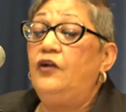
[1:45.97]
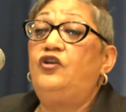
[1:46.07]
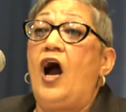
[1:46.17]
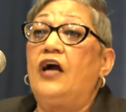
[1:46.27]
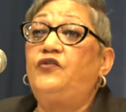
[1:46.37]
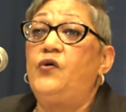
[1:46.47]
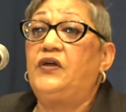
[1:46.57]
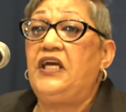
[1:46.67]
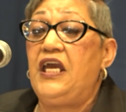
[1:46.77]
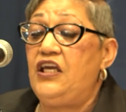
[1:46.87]
Dr.
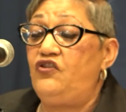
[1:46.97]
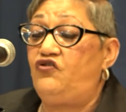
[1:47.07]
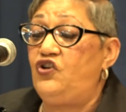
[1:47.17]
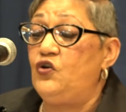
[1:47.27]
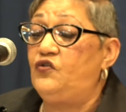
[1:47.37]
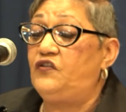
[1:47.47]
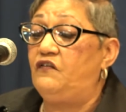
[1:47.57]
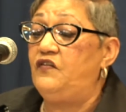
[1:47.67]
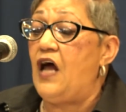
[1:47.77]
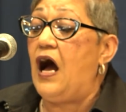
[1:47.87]
King's use of
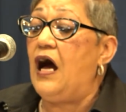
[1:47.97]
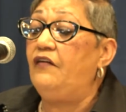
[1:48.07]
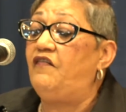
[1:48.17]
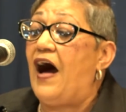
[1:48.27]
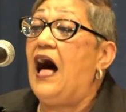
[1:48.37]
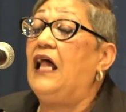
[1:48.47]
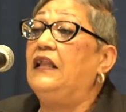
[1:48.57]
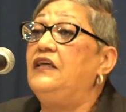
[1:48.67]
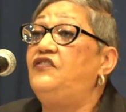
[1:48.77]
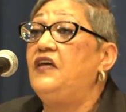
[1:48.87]

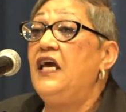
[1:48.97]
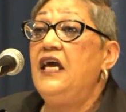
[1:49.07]
nonviolence